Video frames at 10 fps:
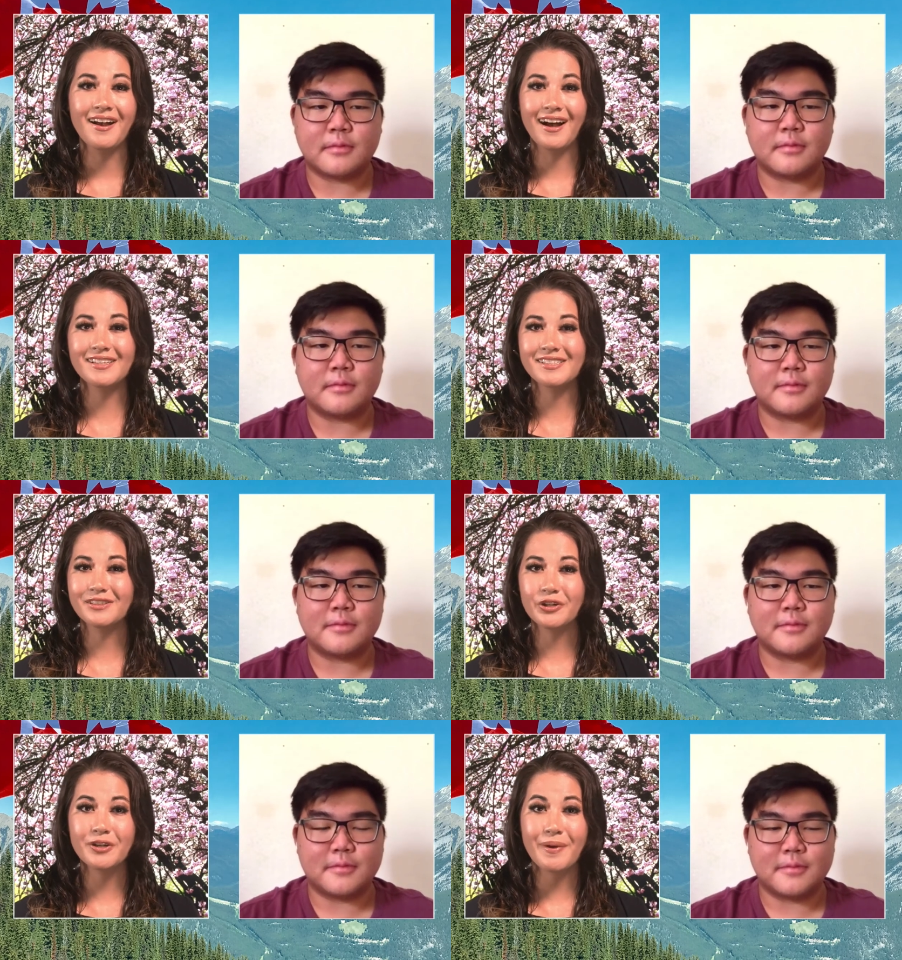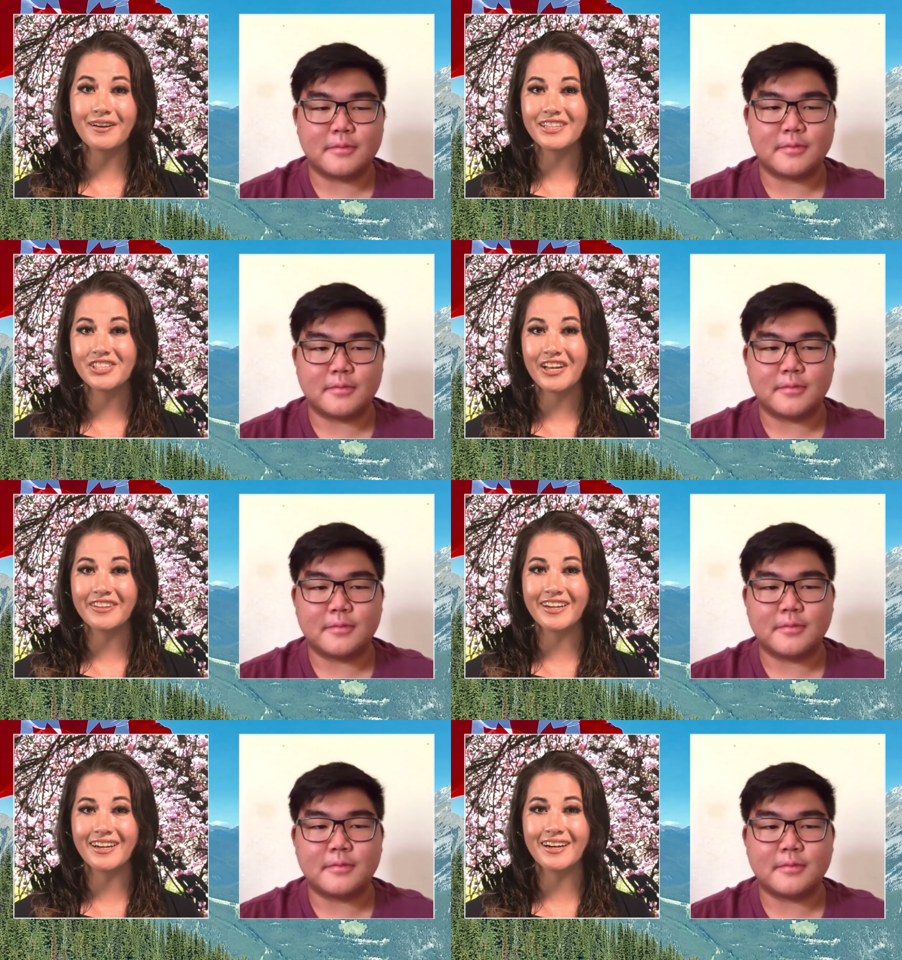Speaker 1: us to learn about each
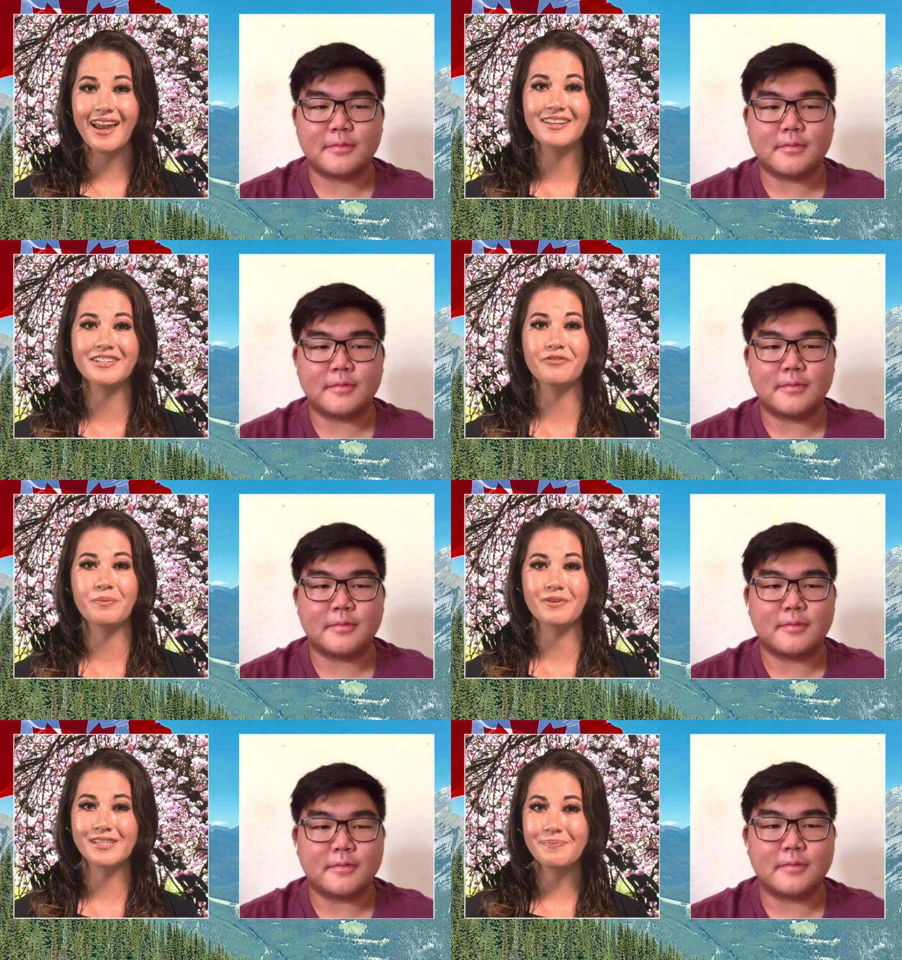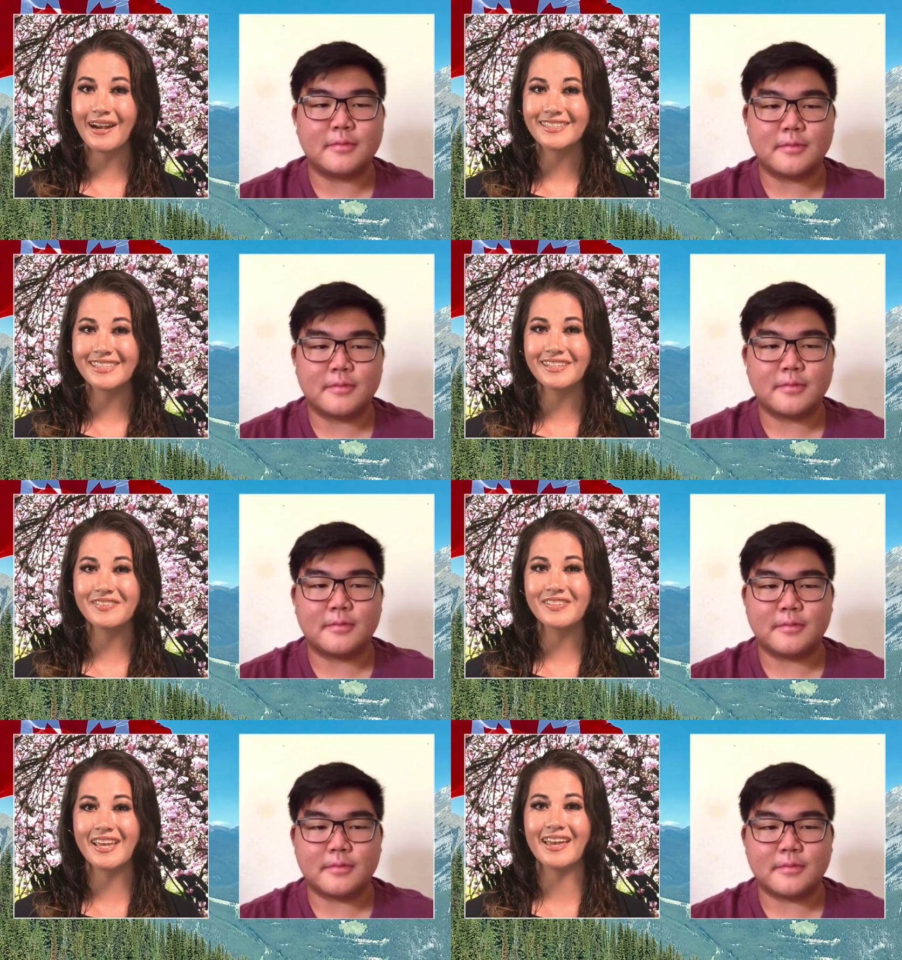other and different
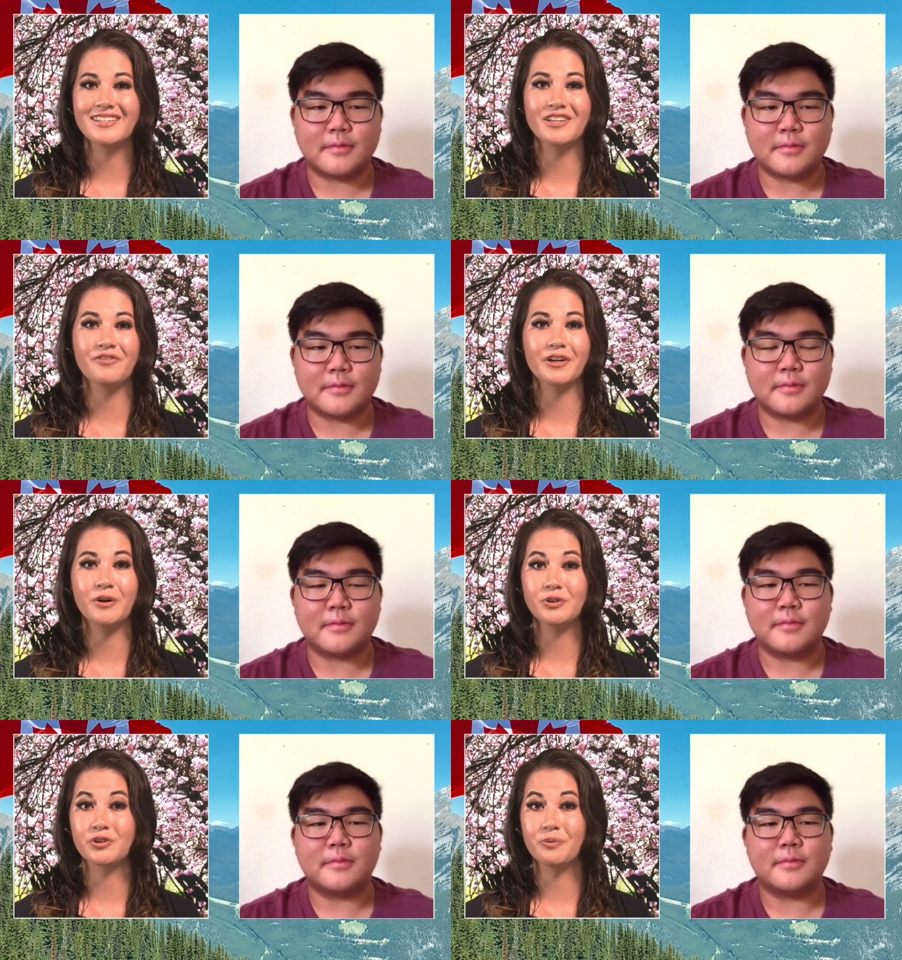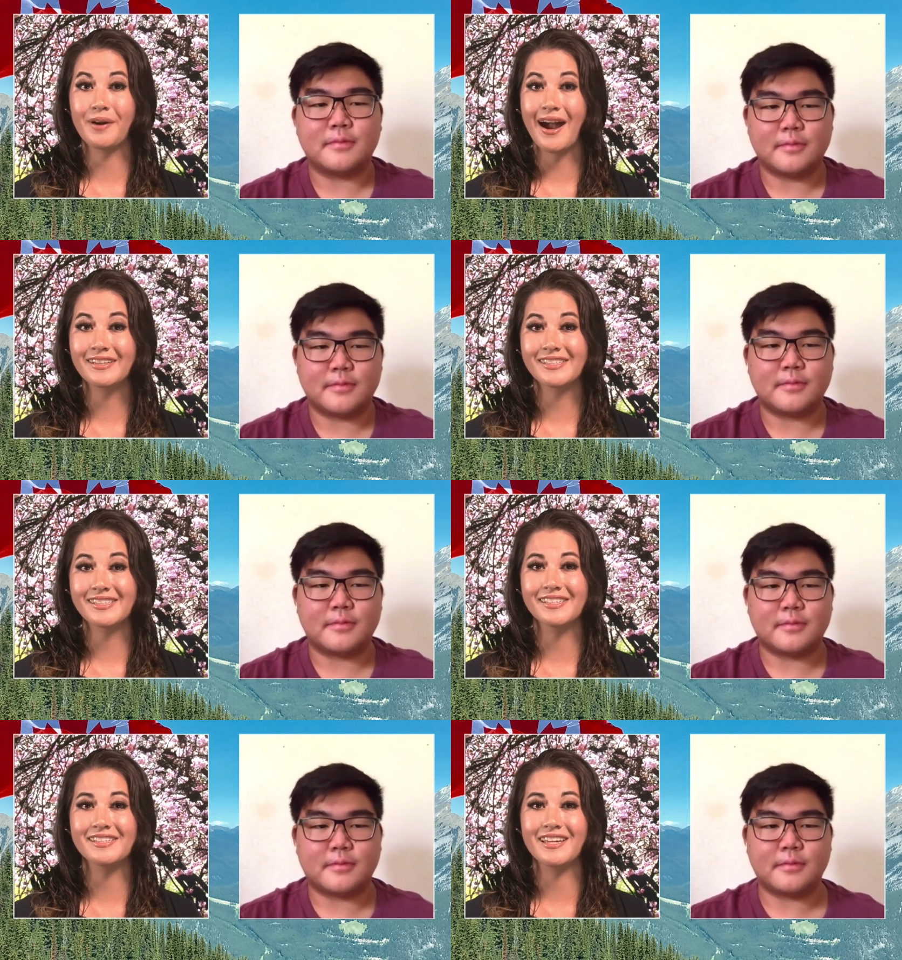perspectives and different cultural
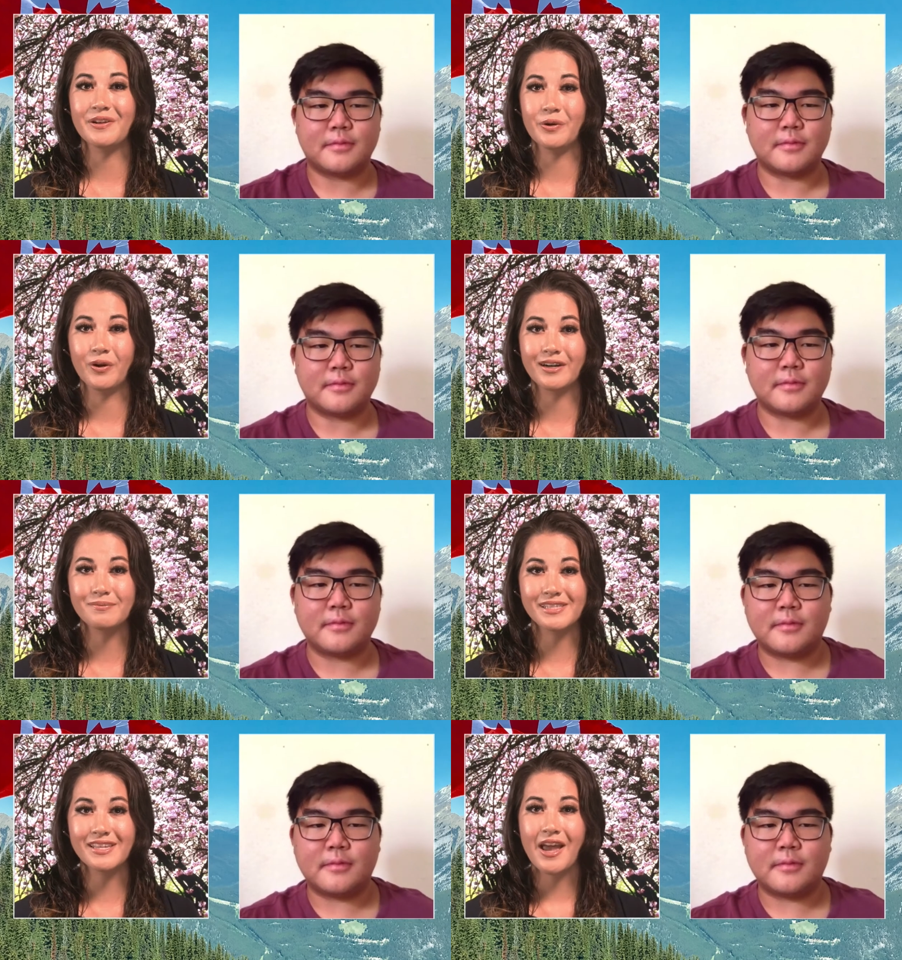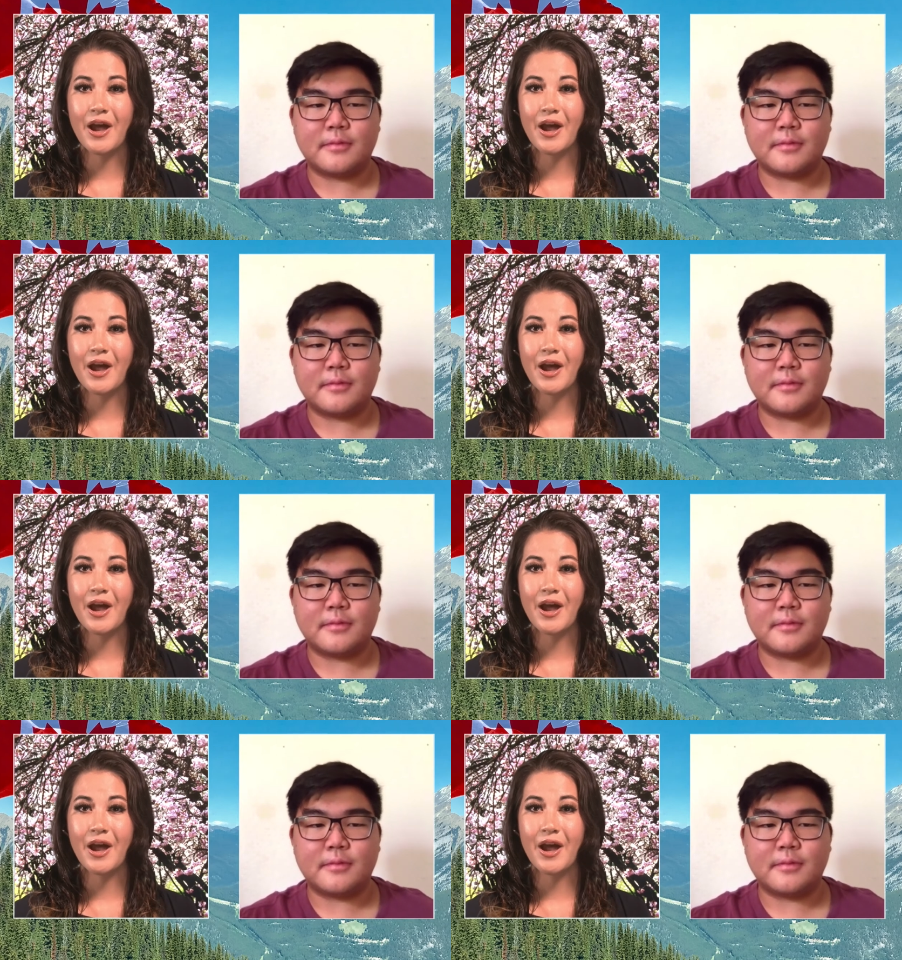practices and norms.